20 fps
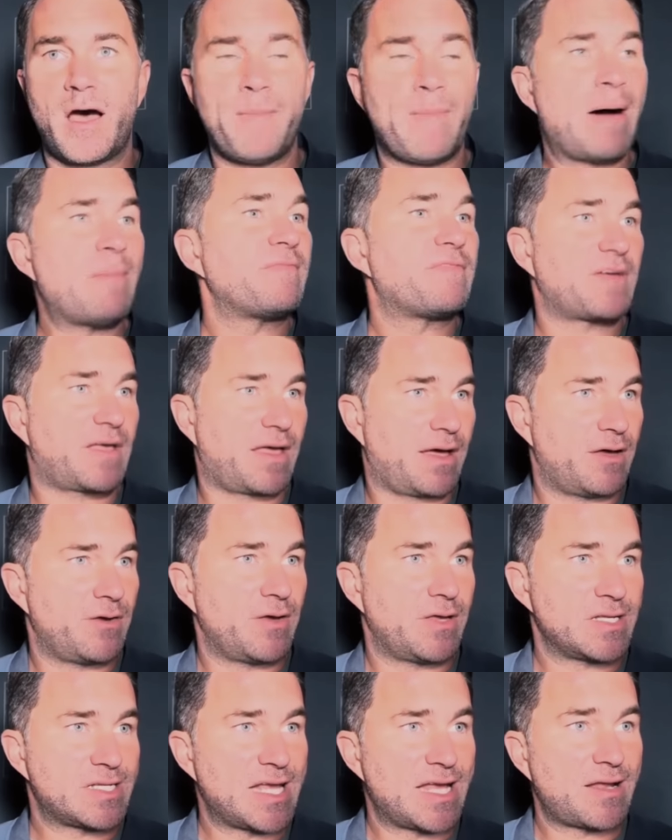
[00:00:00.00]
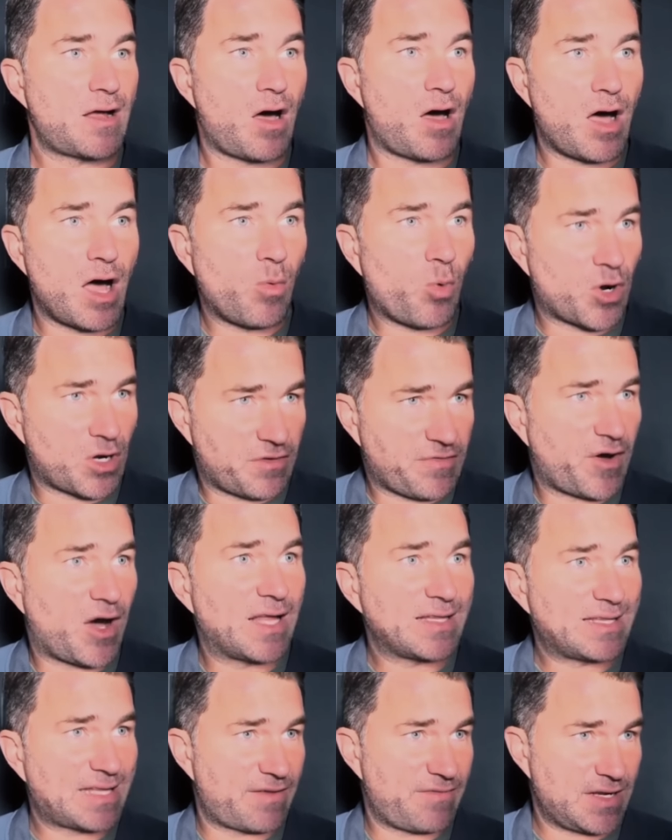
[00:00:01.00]
a month ago and said, I want to
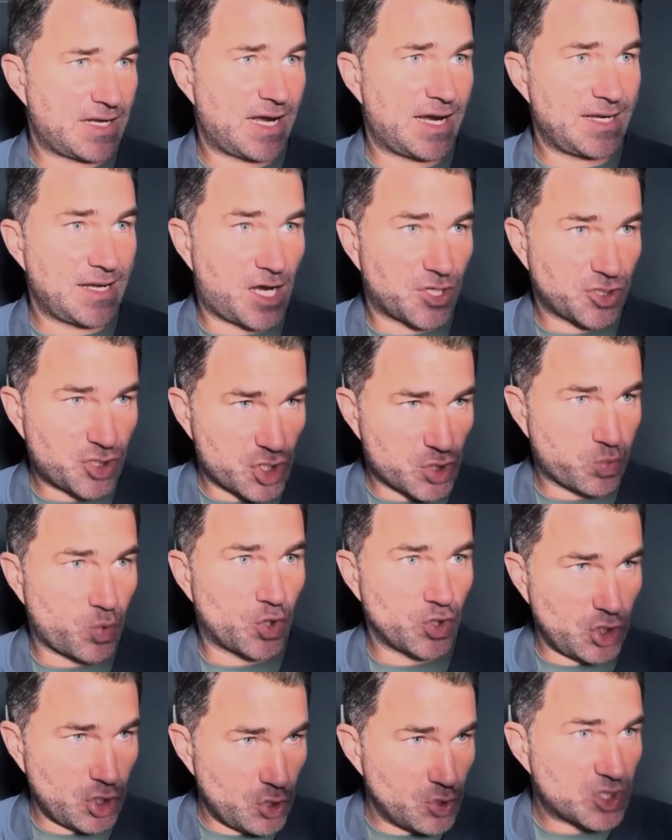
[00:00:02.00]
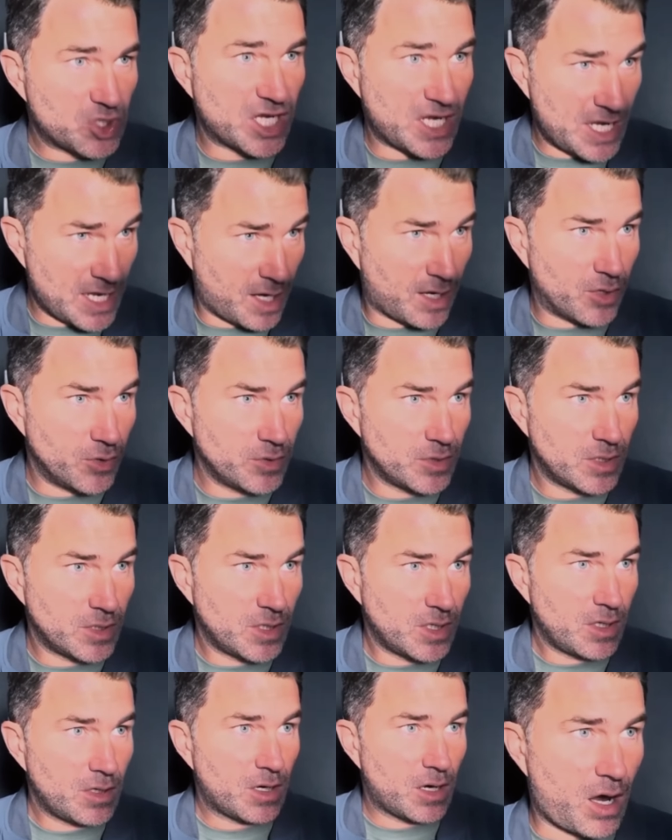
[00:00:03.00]
fight Devin Haney. I just want you to know
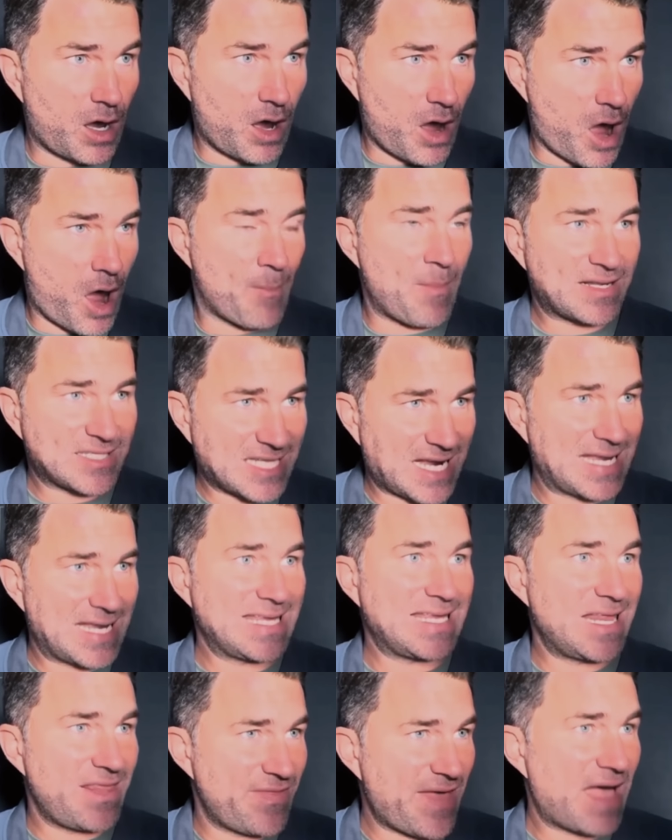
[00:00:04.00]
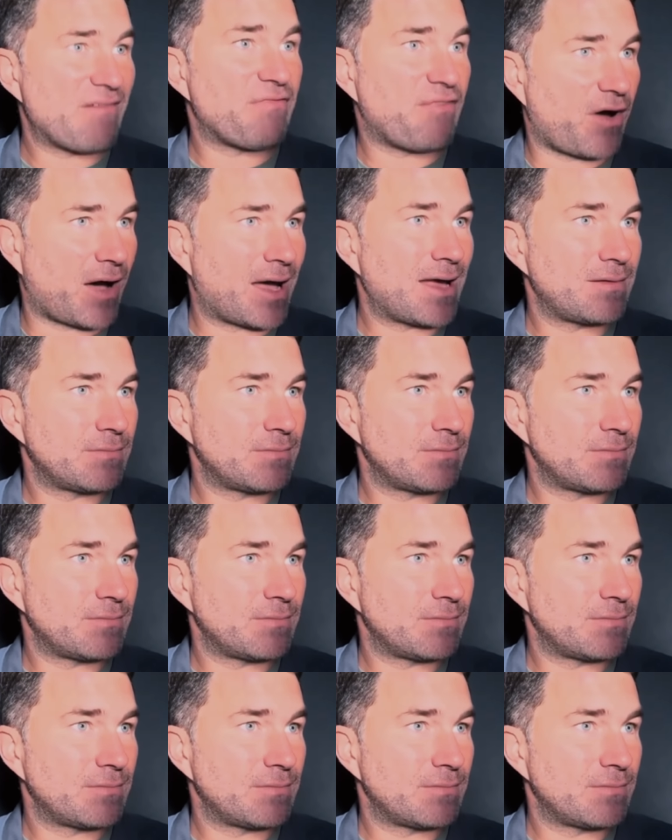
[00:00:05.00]
I'm taking that fight. A